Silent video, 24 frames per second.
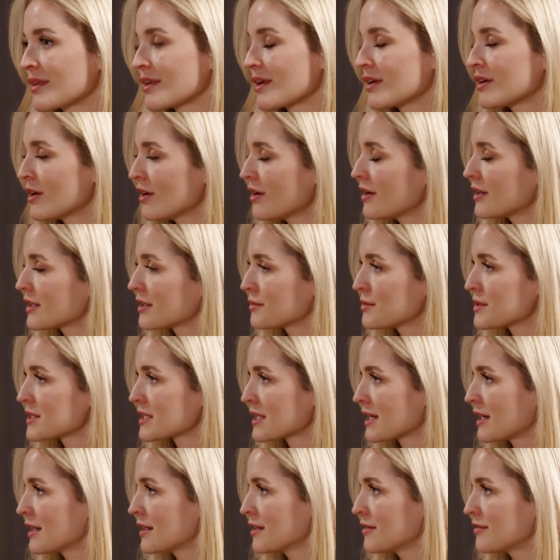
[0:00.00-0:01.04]
yeah, it was
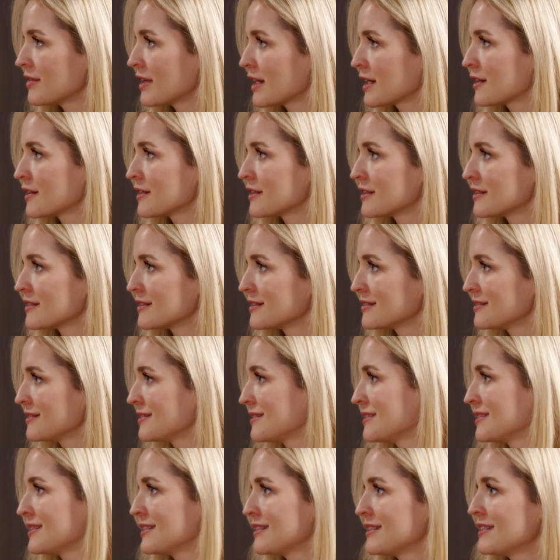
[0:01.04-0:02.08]
kind of like a
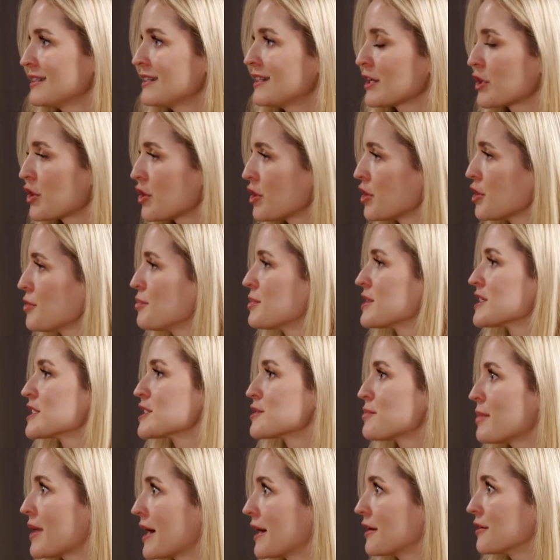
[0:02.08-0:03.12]
hopeless
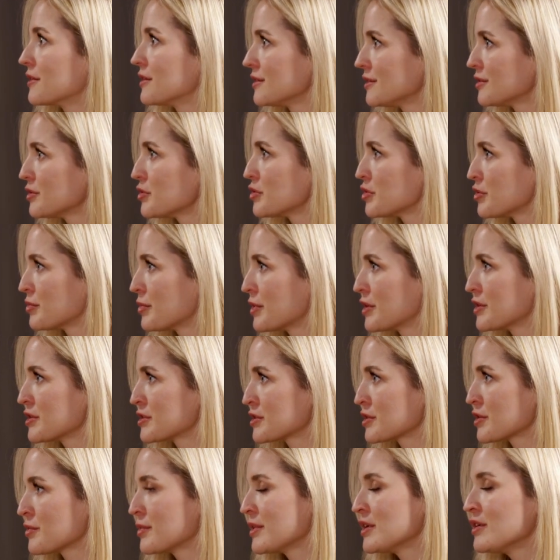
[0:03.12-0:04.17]
spiral almost.
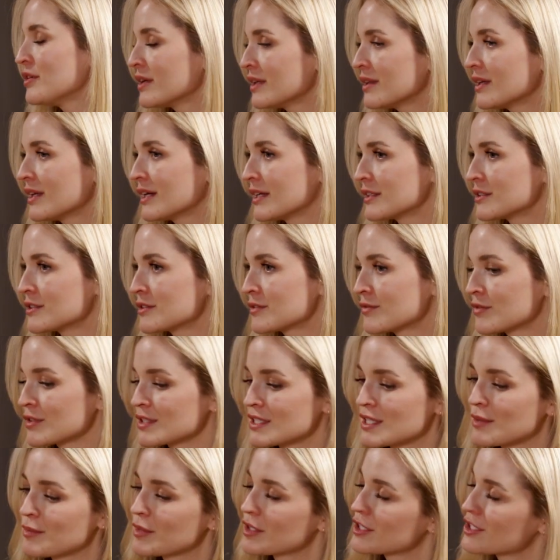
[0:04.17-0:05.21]
So when you're in that, for
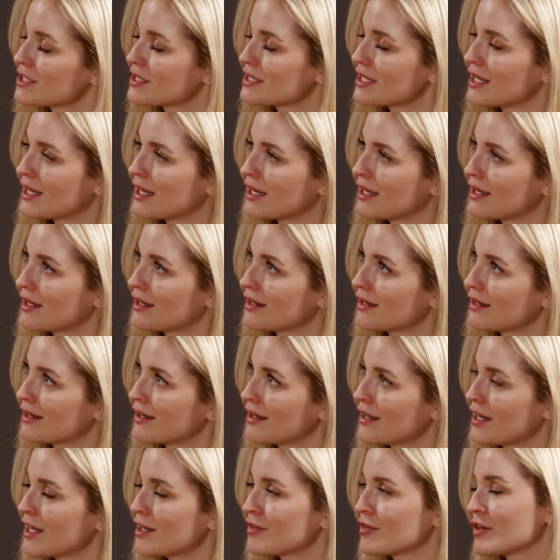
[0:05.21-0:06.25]
someone to say,
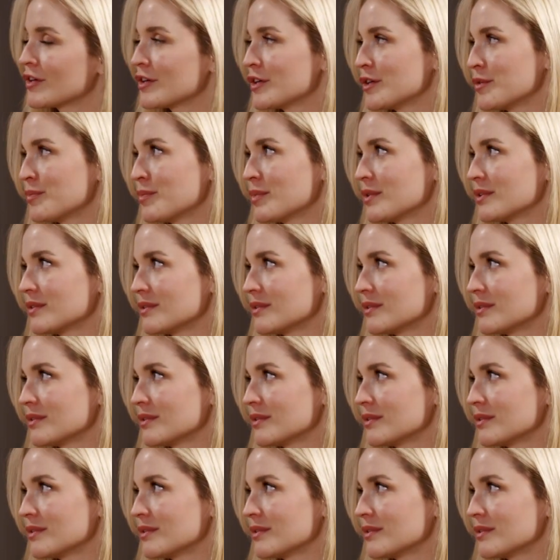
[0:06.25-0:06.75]
have hope,